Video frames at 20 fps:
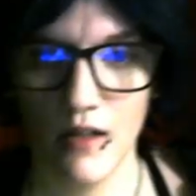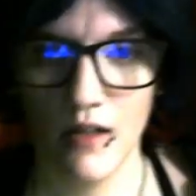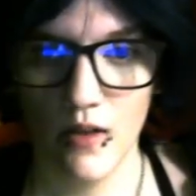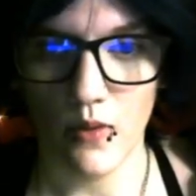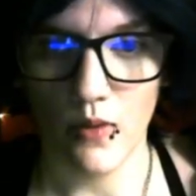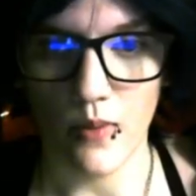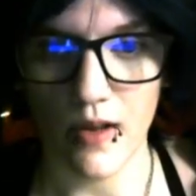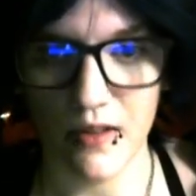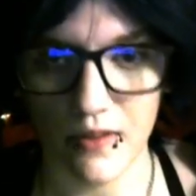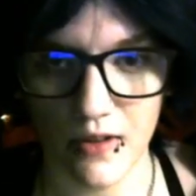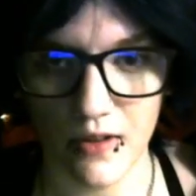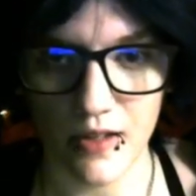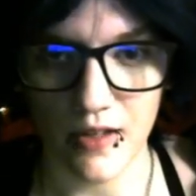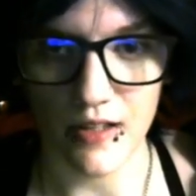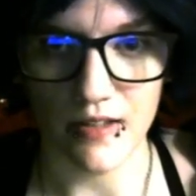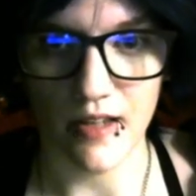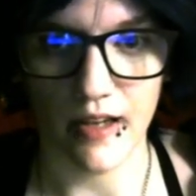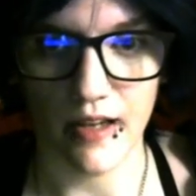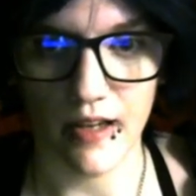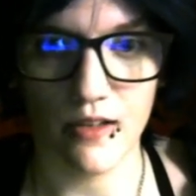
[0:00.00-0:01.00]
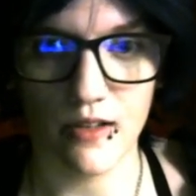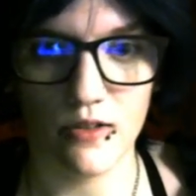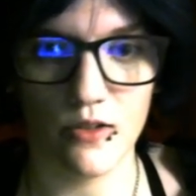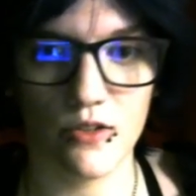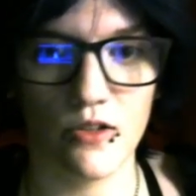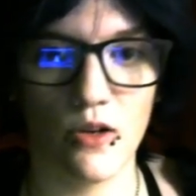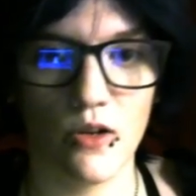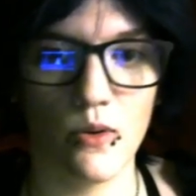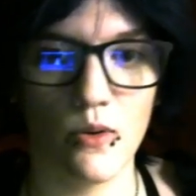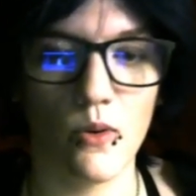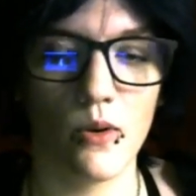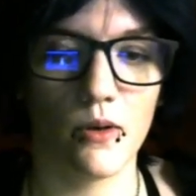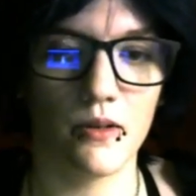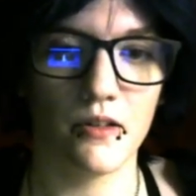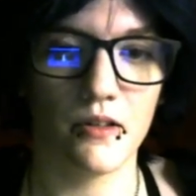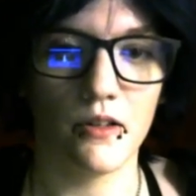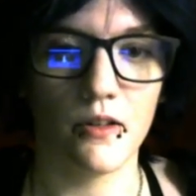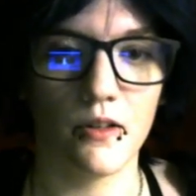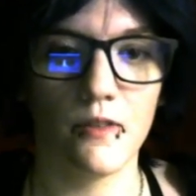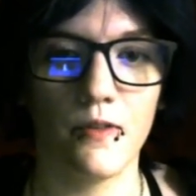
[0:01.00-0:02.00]
wait 30 seconds or so or
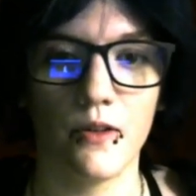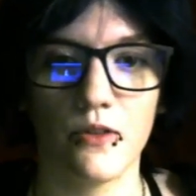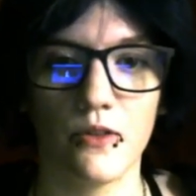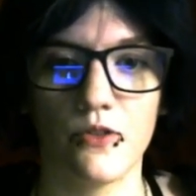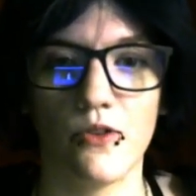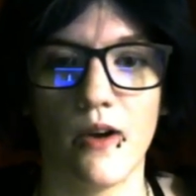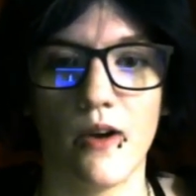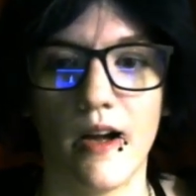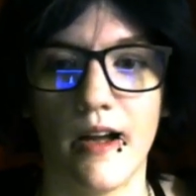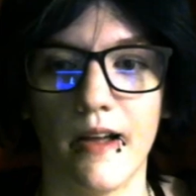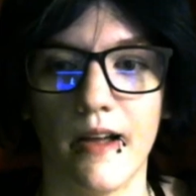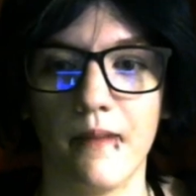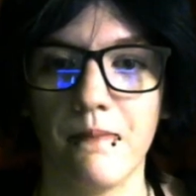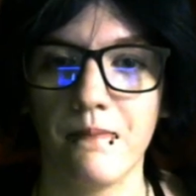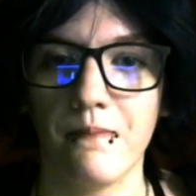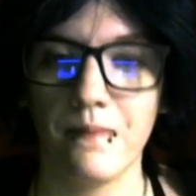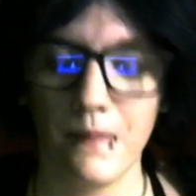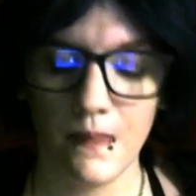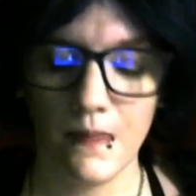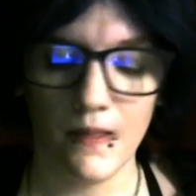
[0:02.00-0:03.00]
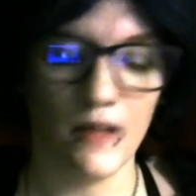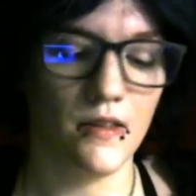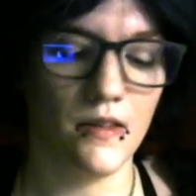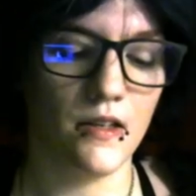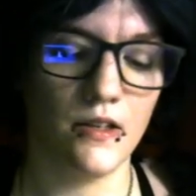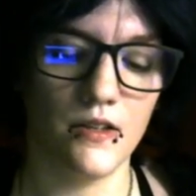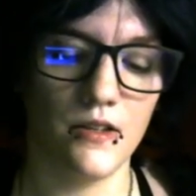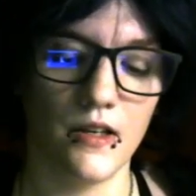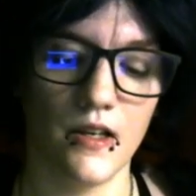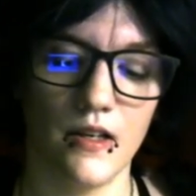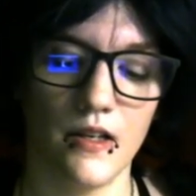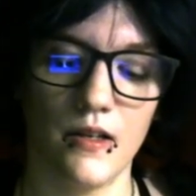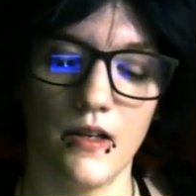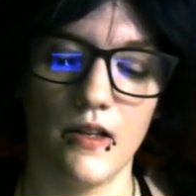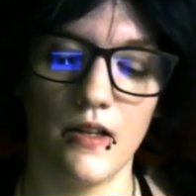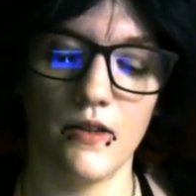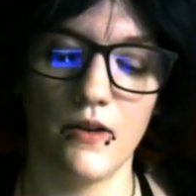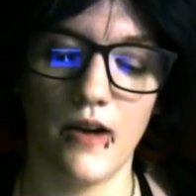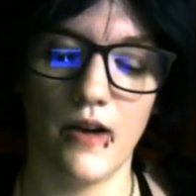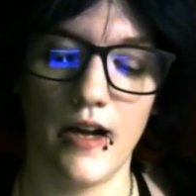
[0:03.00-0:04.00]
until it feels dry, and then you take
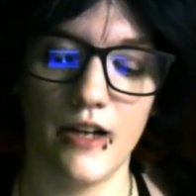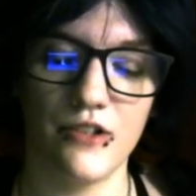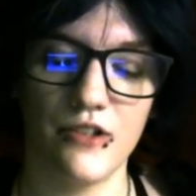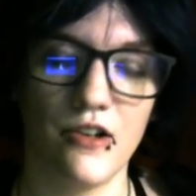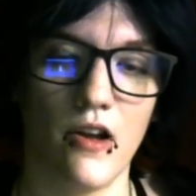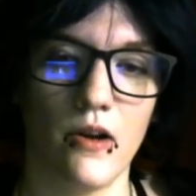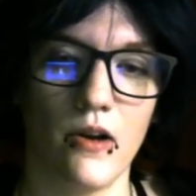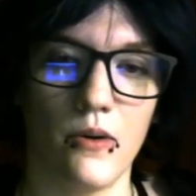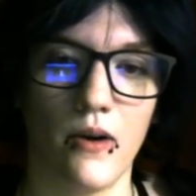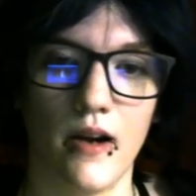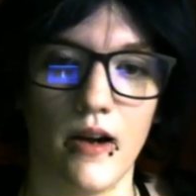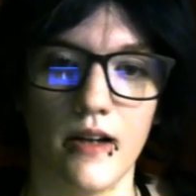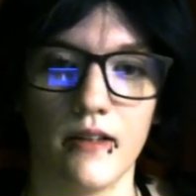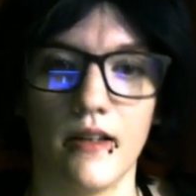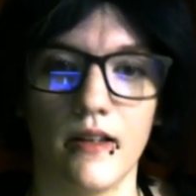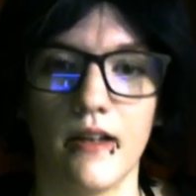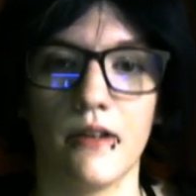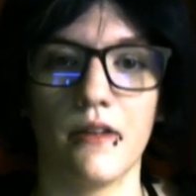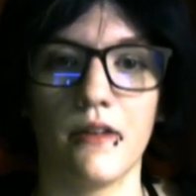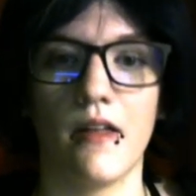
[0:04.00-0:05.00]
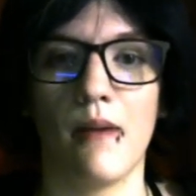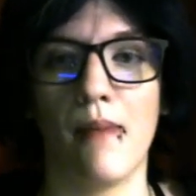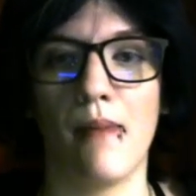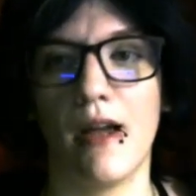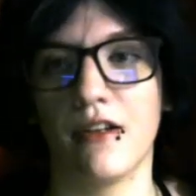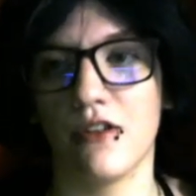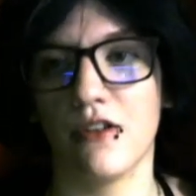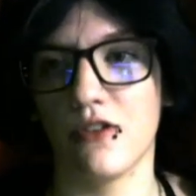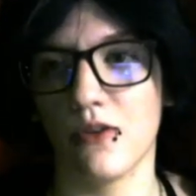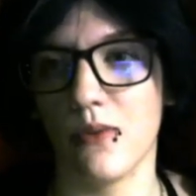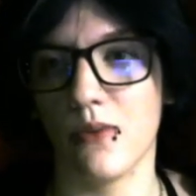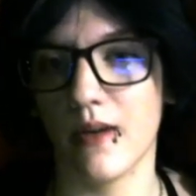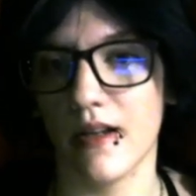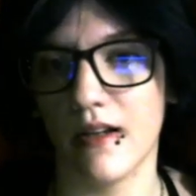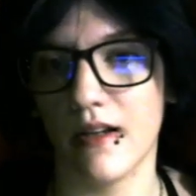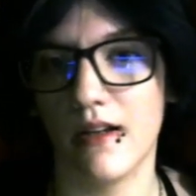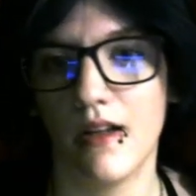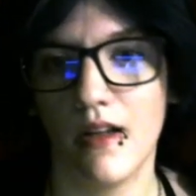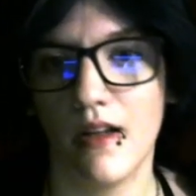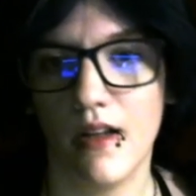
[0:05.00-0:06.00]
either eyeshadow or eyeliner that matches your
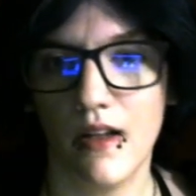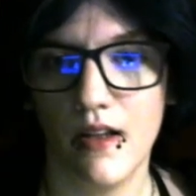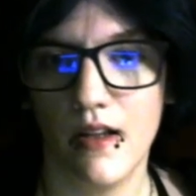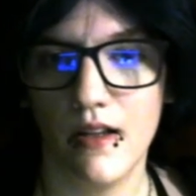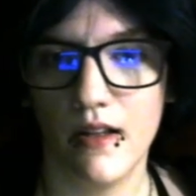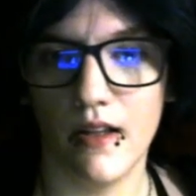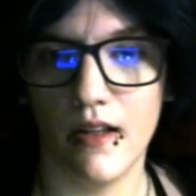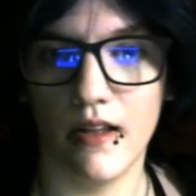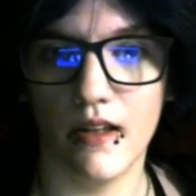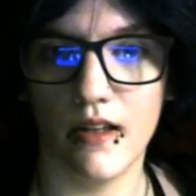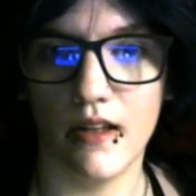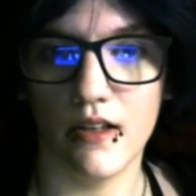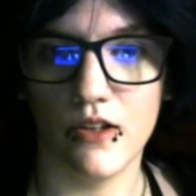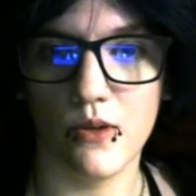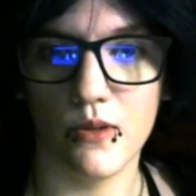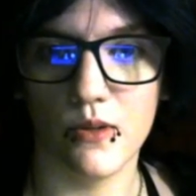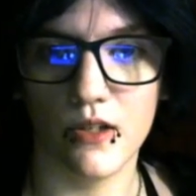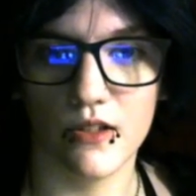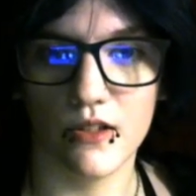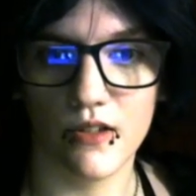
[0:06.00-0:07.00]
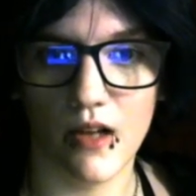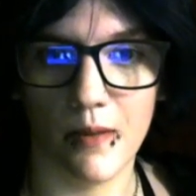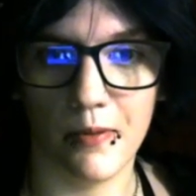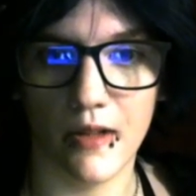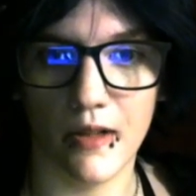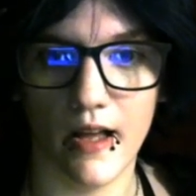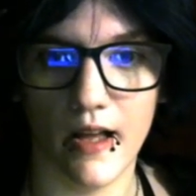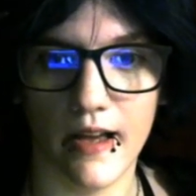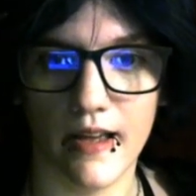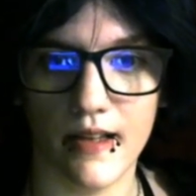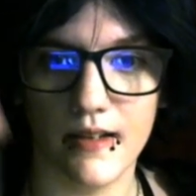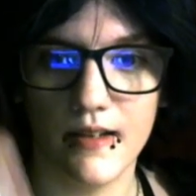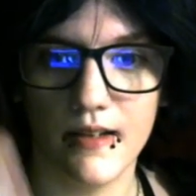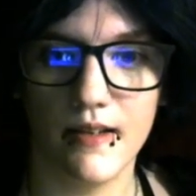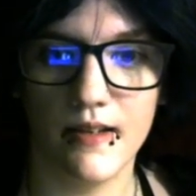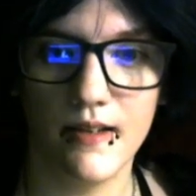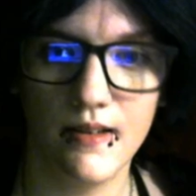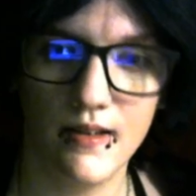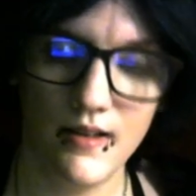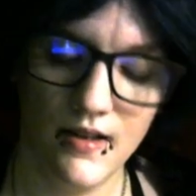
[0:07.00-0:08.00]
wig and you would just apply it.
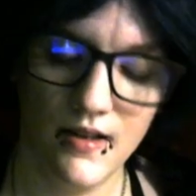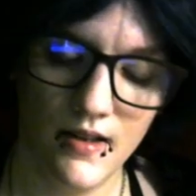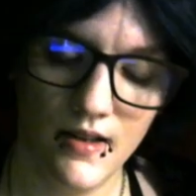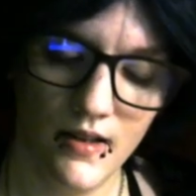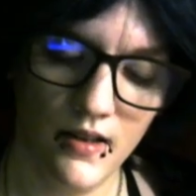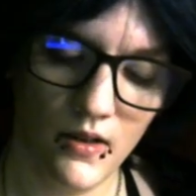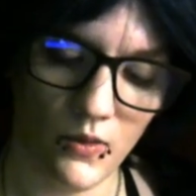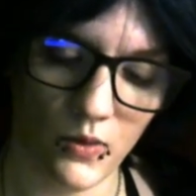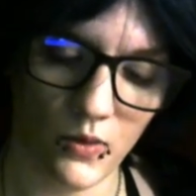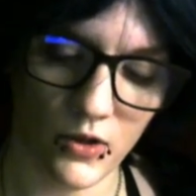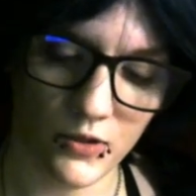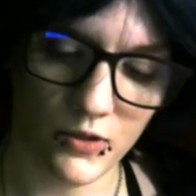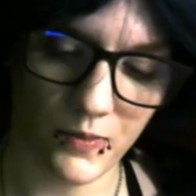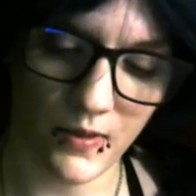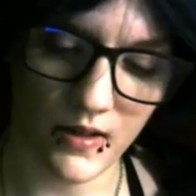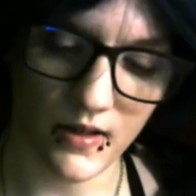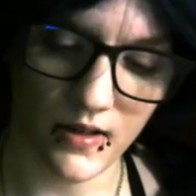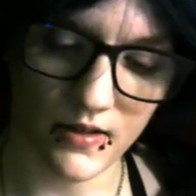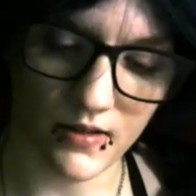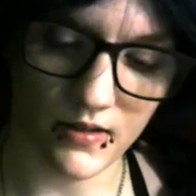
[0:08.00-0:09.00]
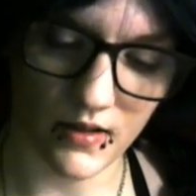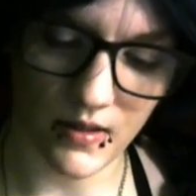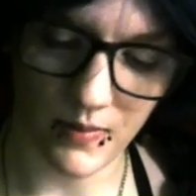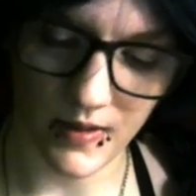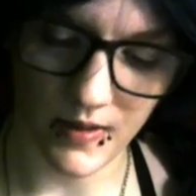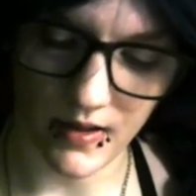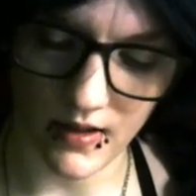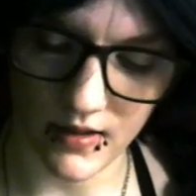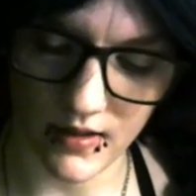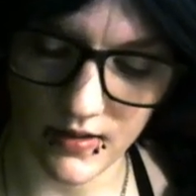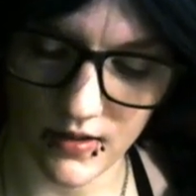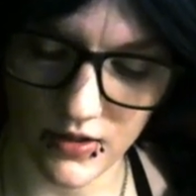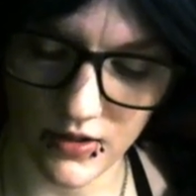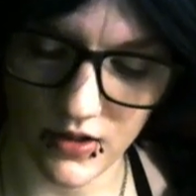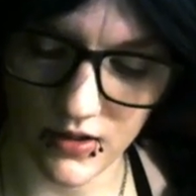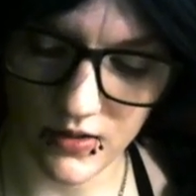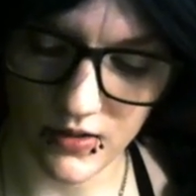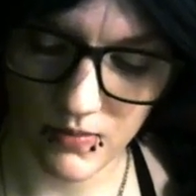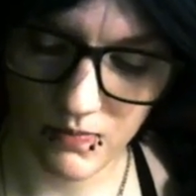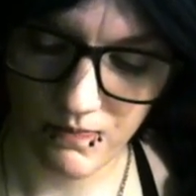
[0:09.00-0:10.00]
Works pretty easily because
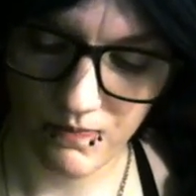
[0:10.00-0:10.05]
it